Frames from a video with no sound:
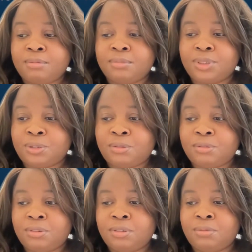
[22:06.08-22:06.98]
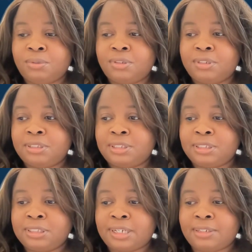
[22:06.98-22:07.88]
So one of the
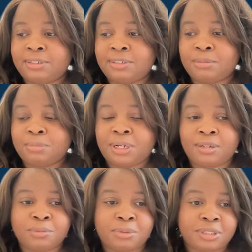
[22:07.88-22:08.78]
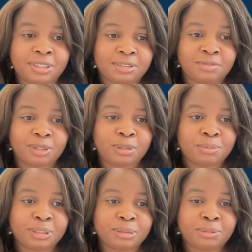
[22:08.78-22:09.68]
things I learned about working in
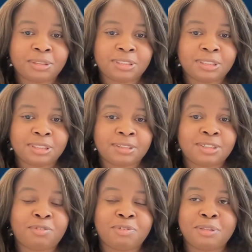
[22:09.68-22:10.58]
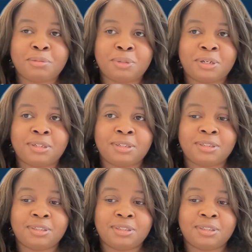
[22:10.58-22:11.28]
developer experience is like solving the bug